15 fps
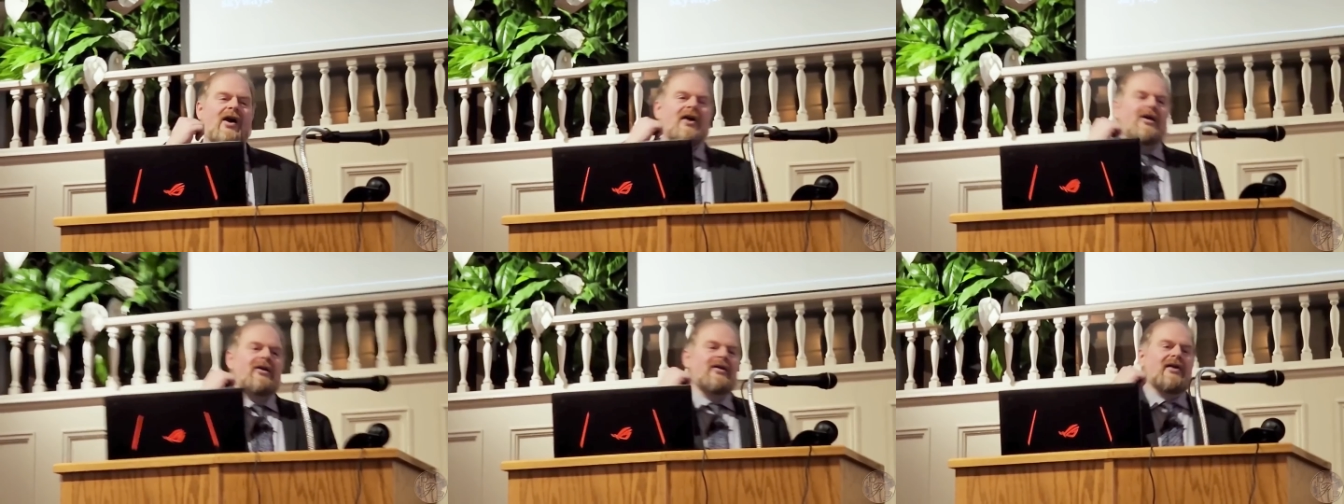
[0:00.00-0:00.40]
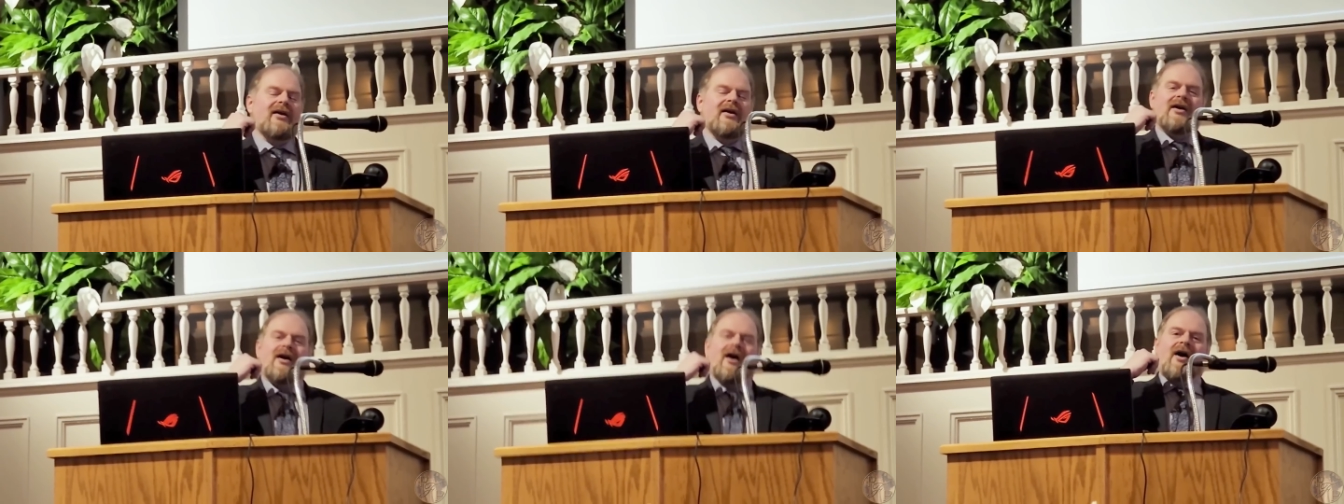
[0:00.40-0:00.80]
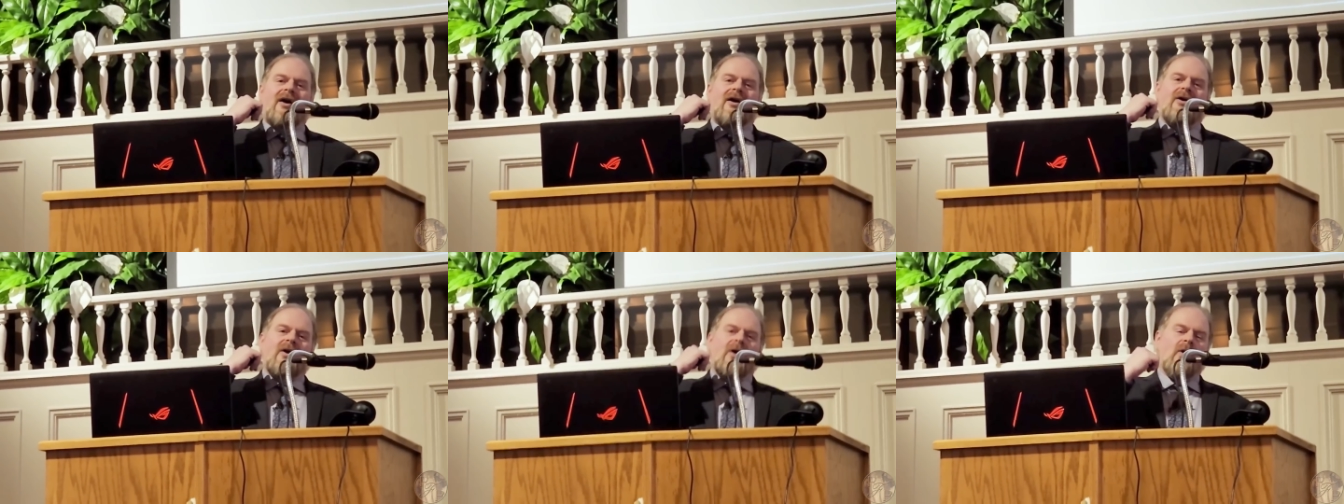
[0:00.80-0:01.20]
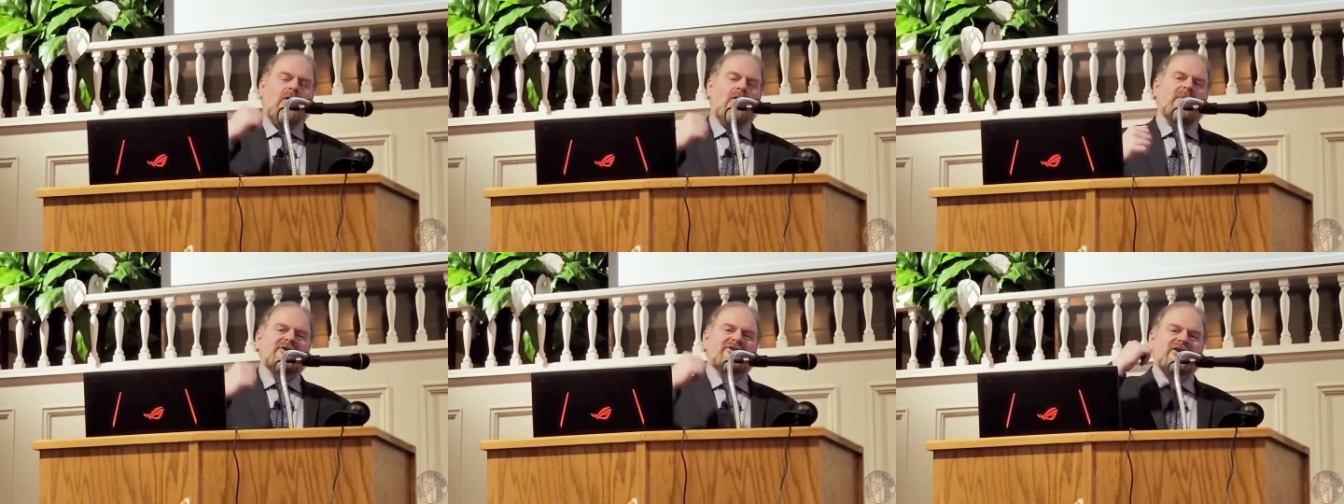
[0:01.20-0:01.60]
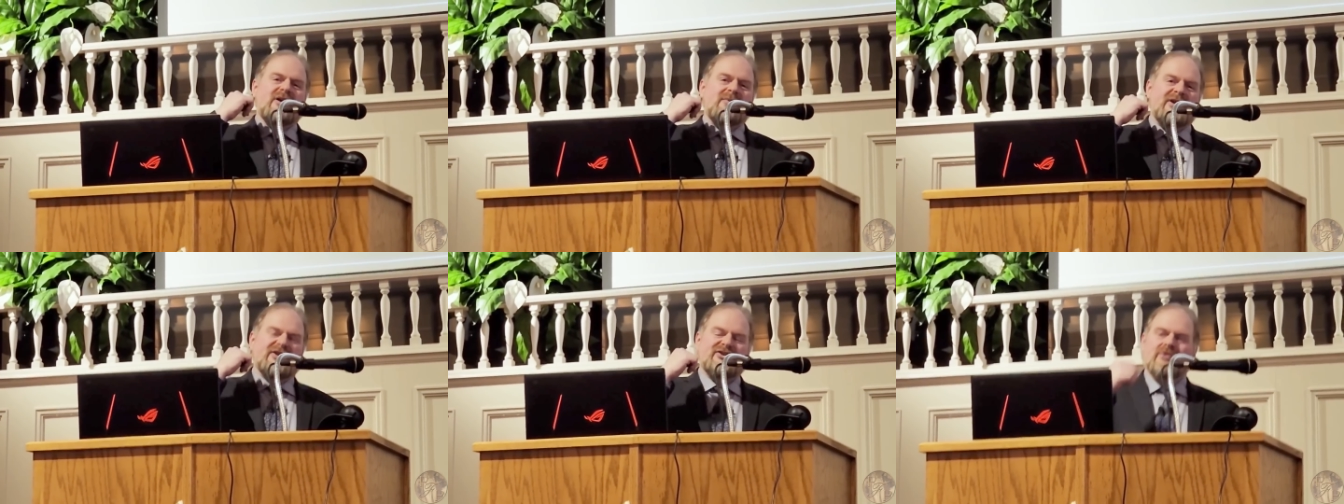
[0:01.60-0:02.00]
Our, our home is
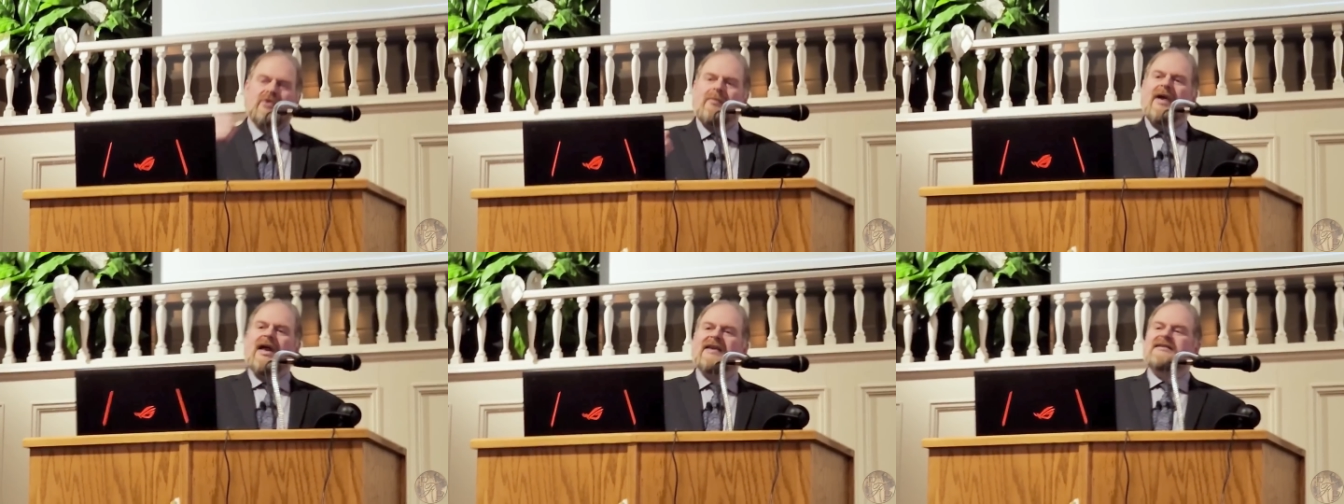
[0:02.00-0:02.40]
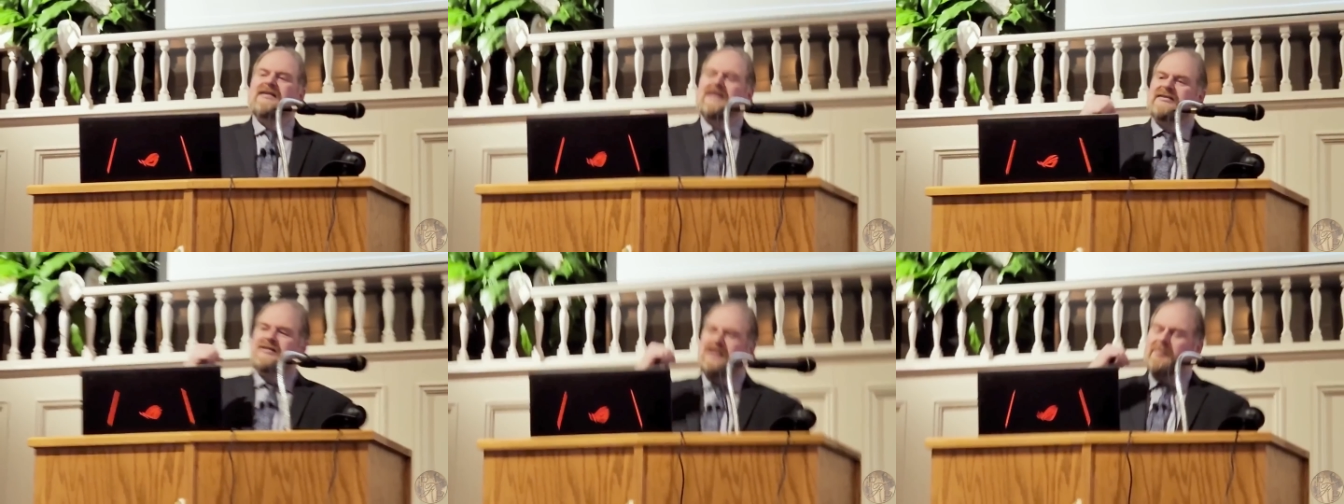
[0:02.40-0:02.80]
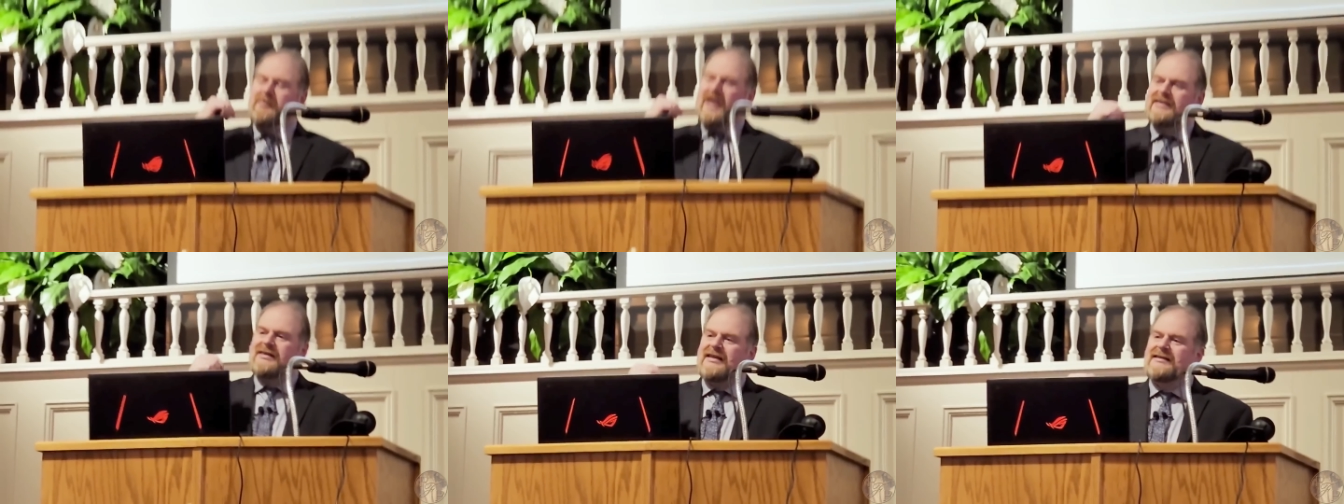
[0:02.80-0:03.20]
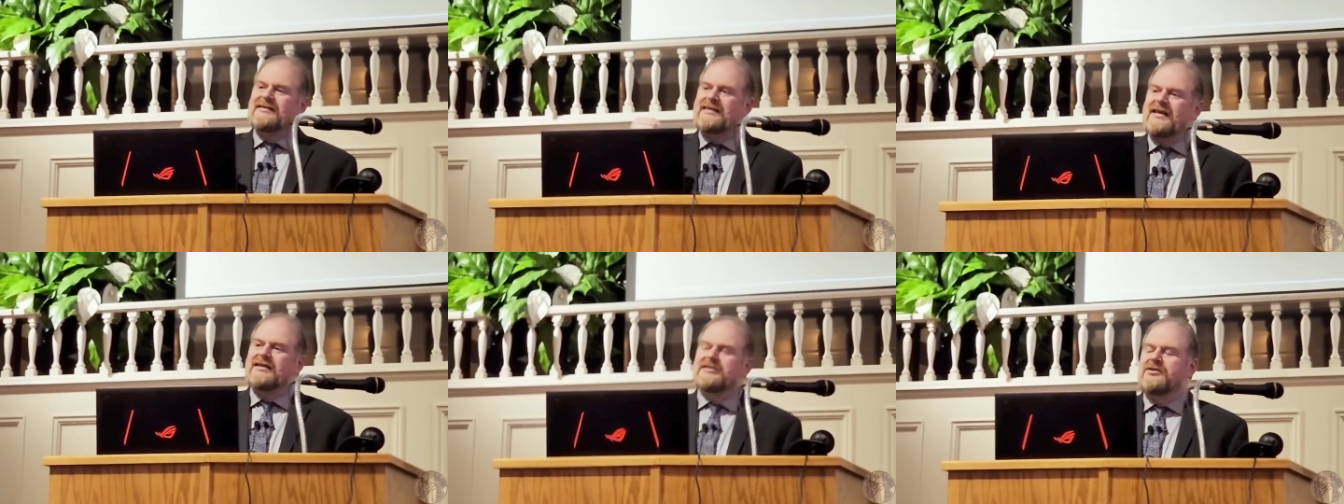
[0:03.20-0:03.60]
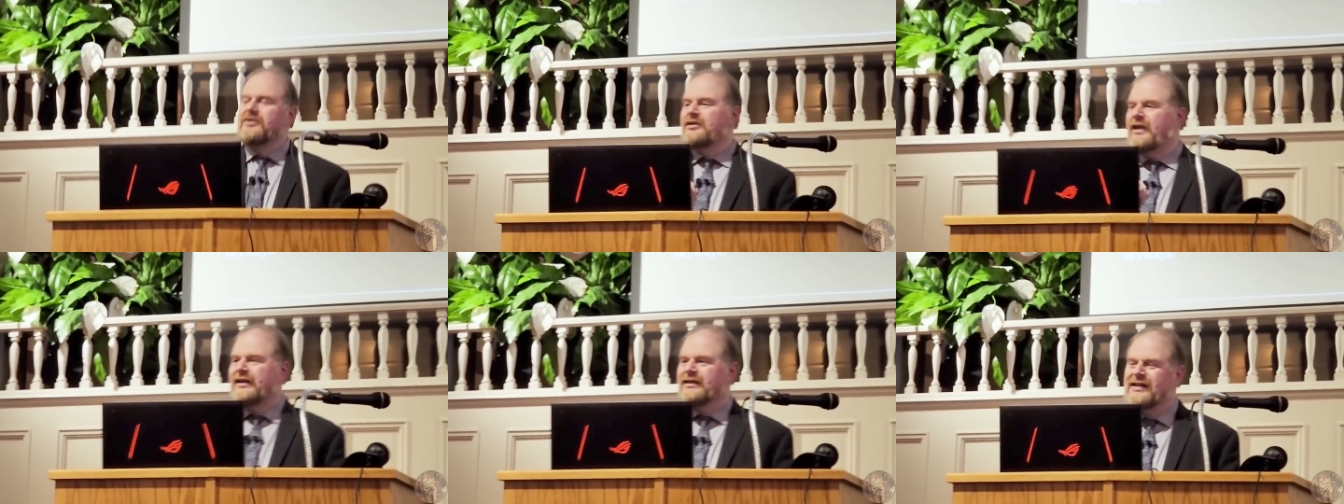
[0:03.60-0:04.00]
going to be so amazing, it's going to make these things
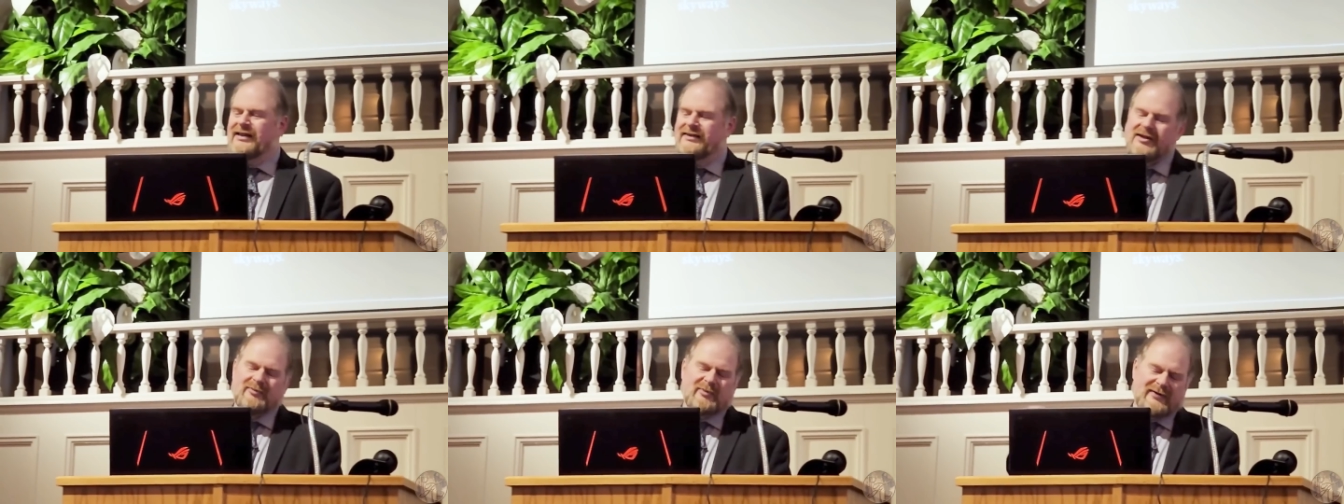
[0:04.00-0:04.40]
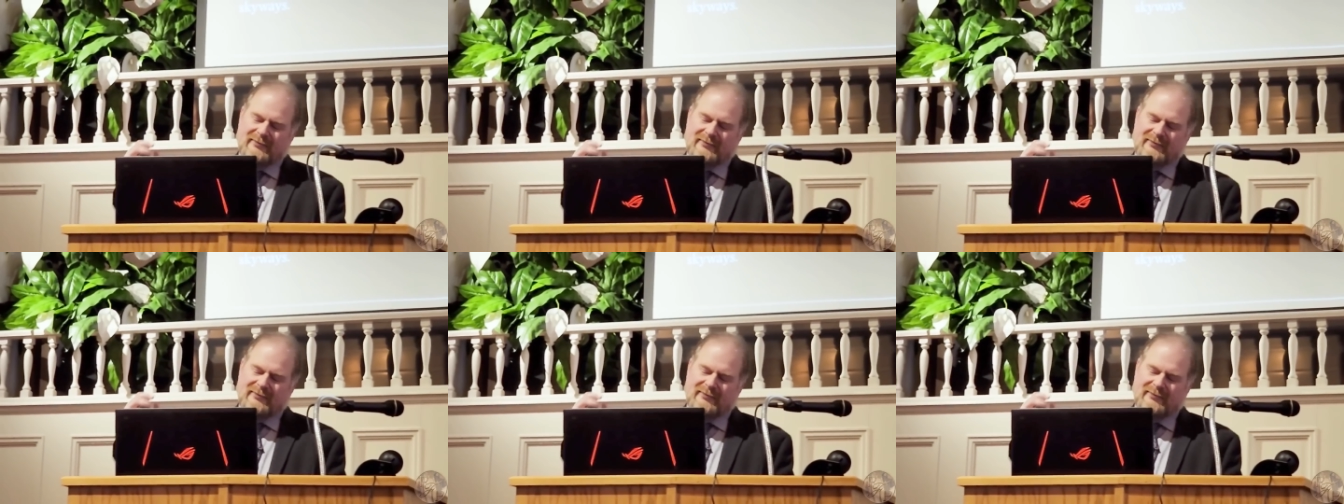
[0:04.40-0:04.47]
look like nothing.